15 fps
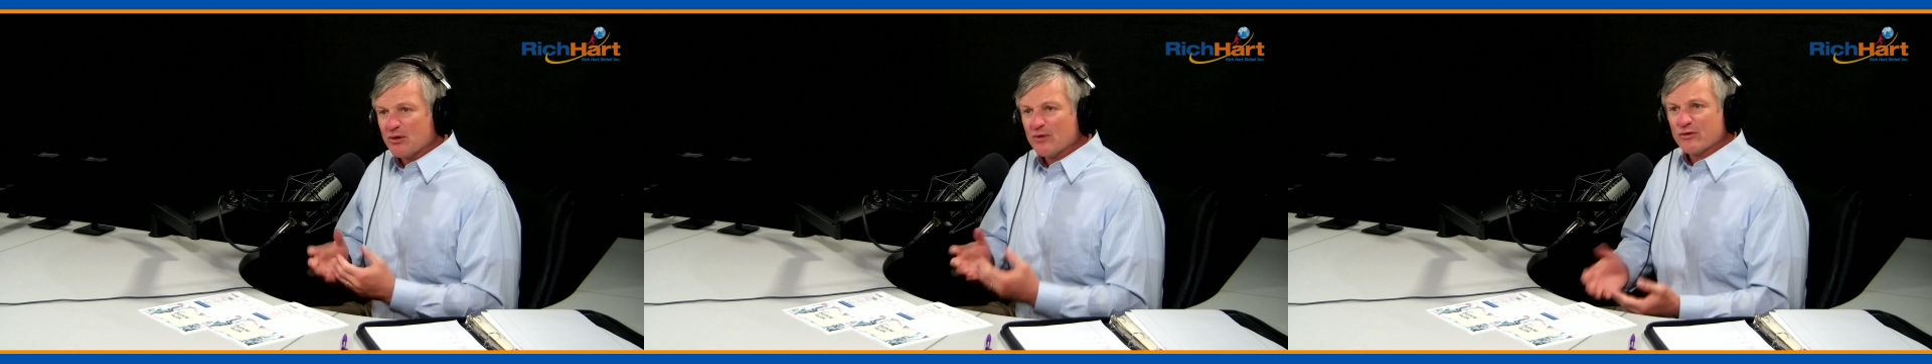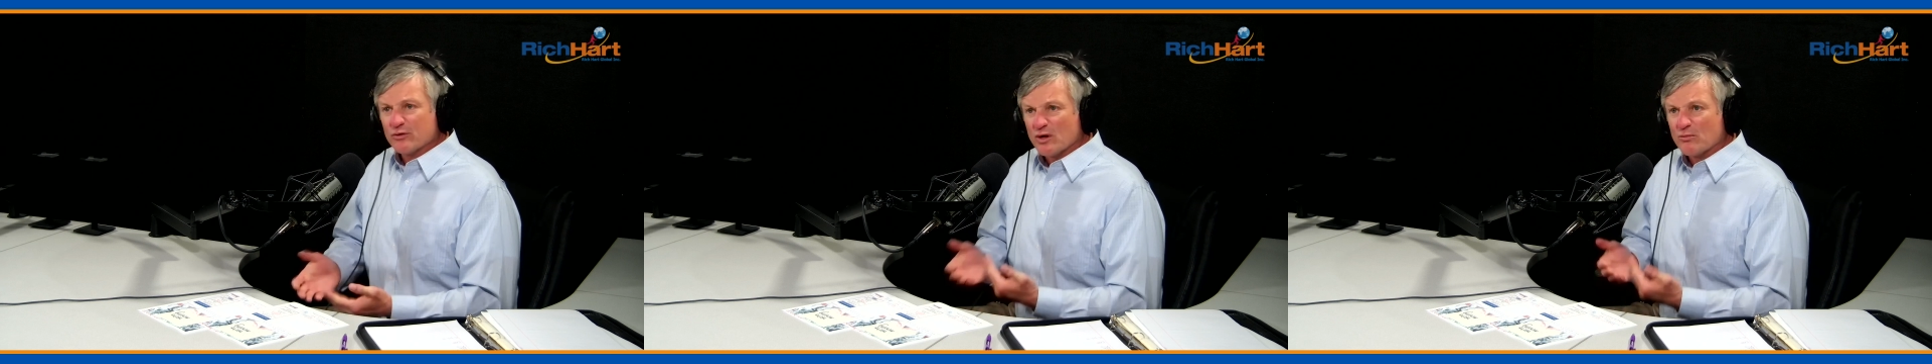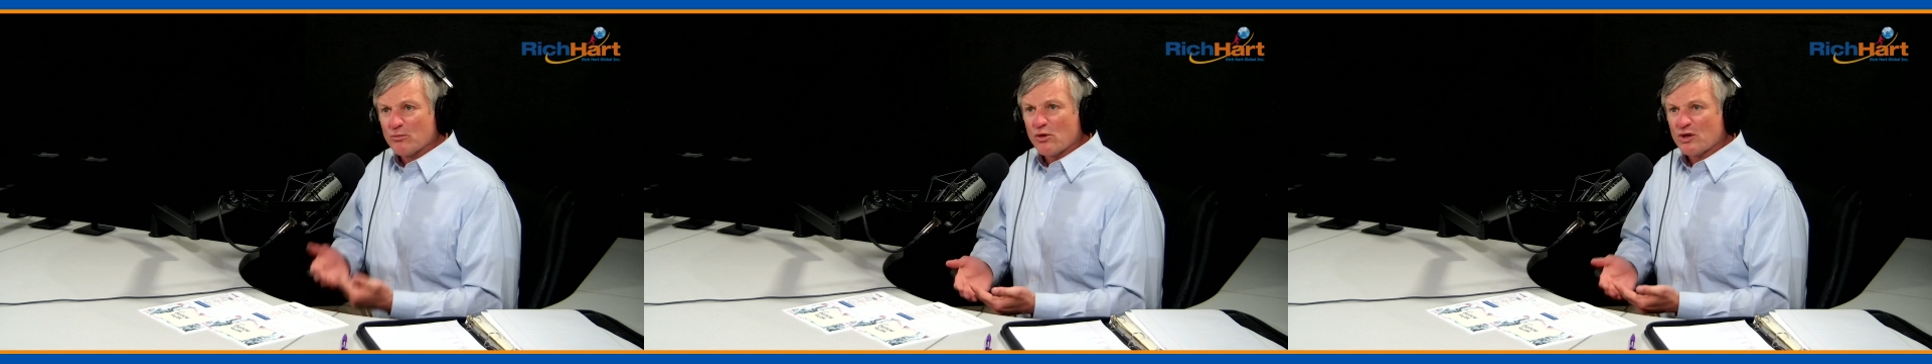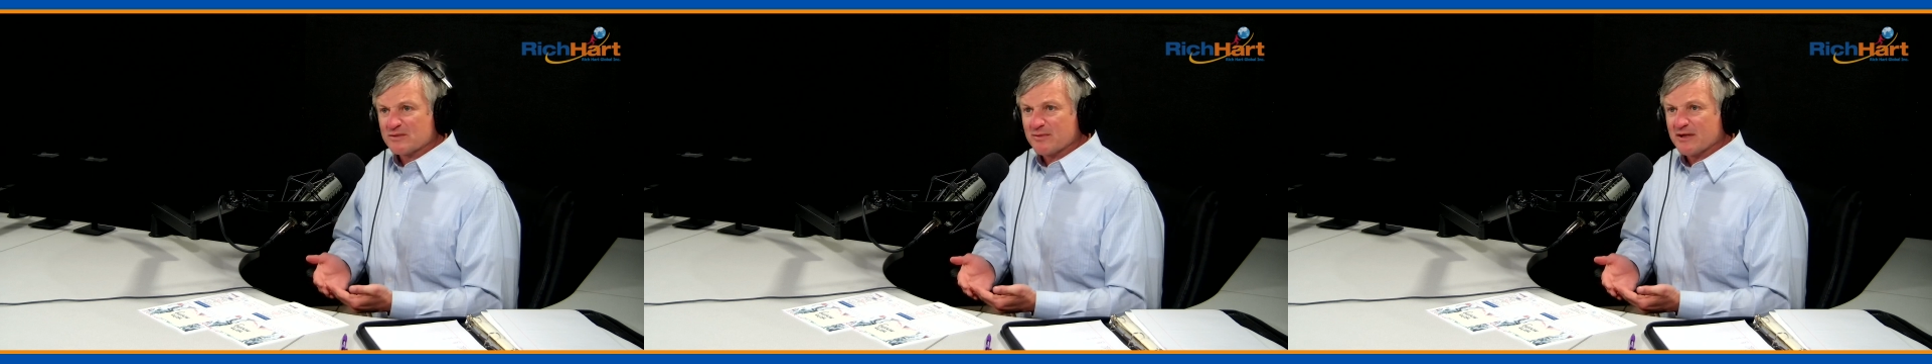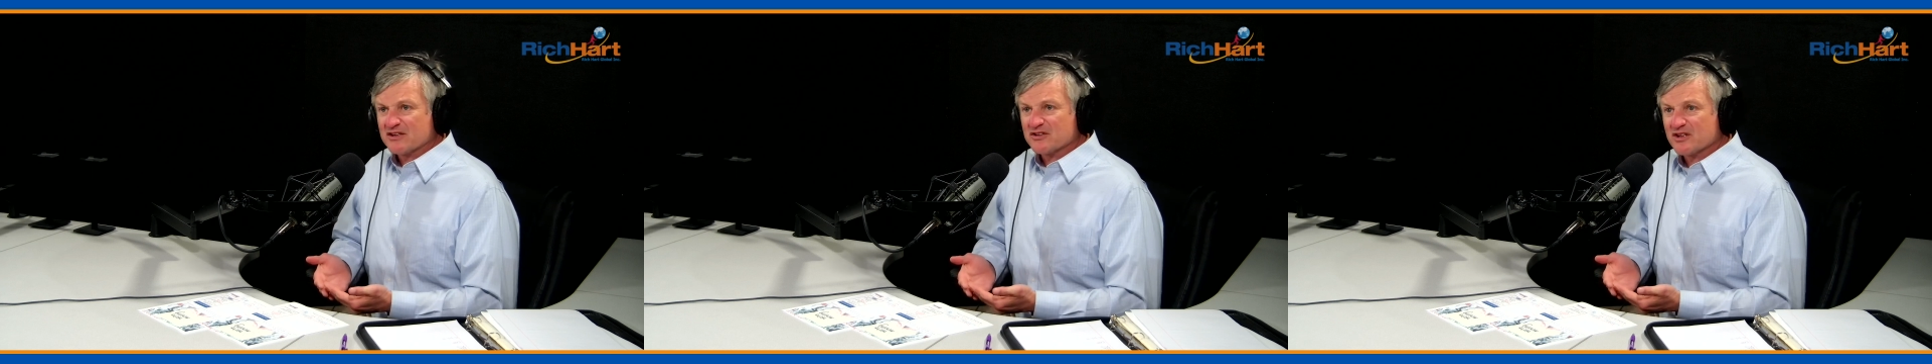their own
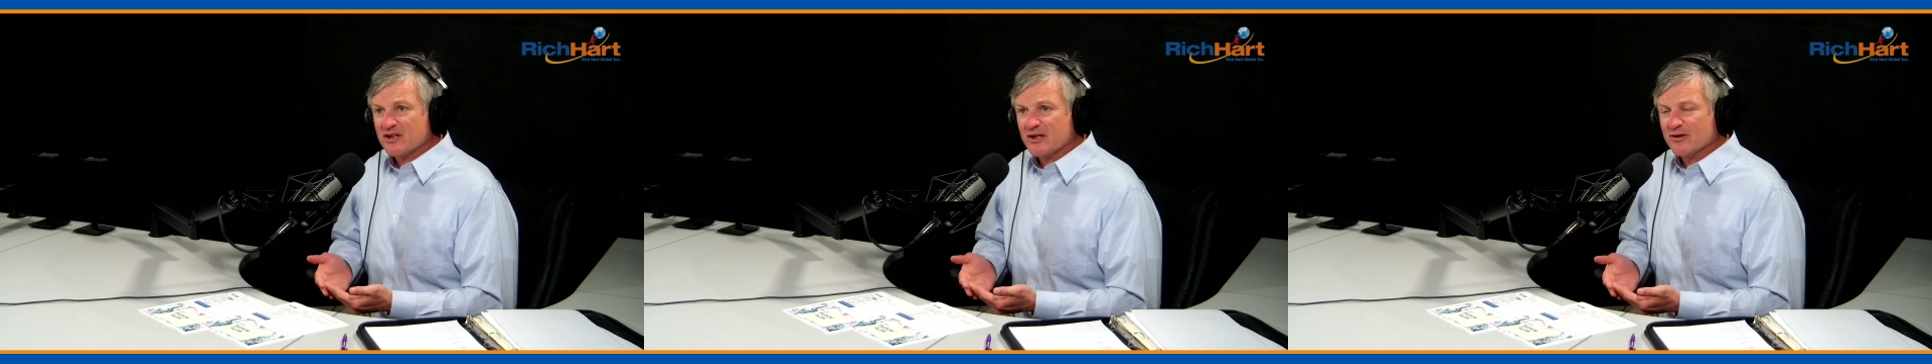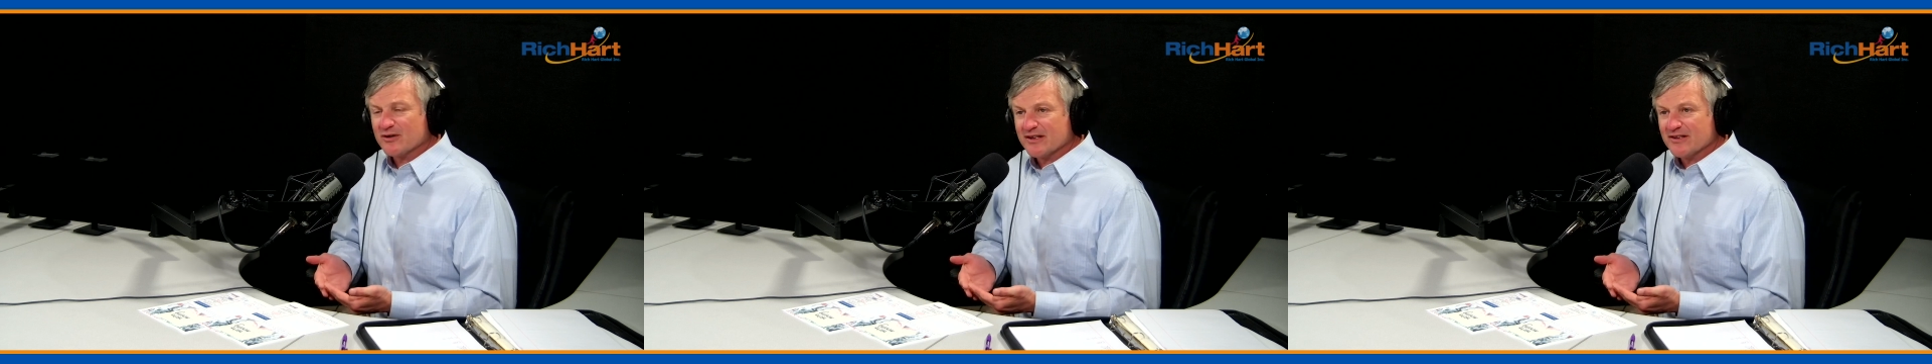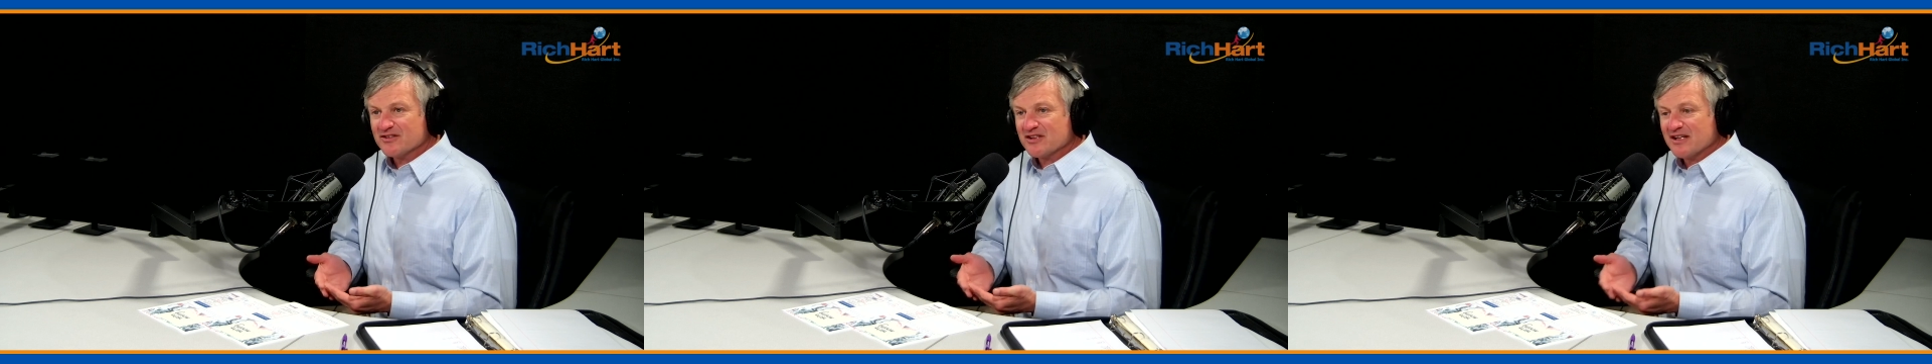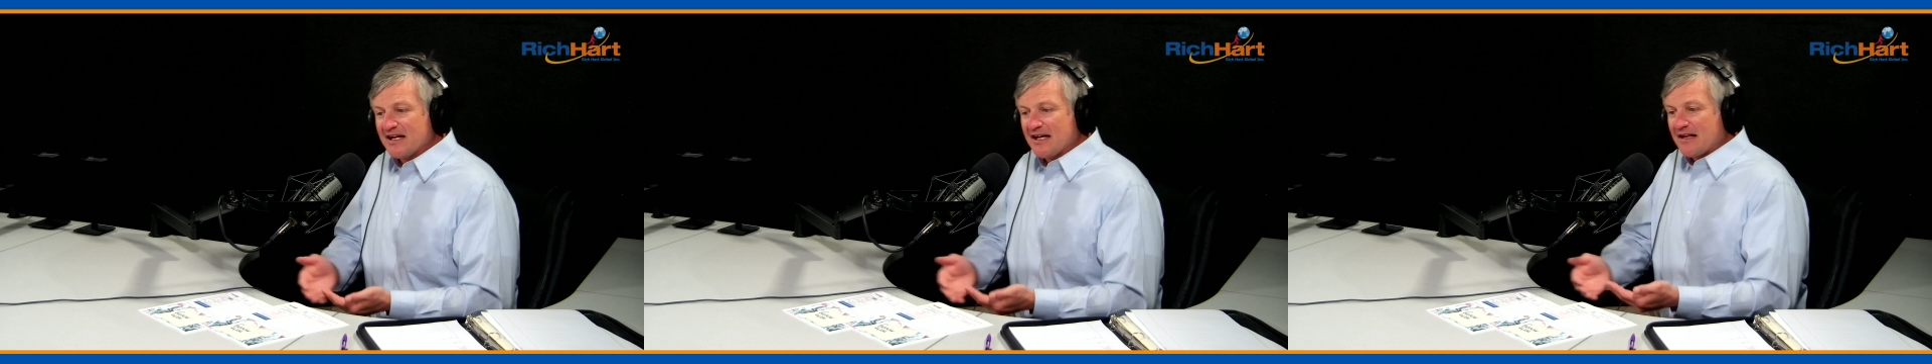mortgage-backed securities. Right.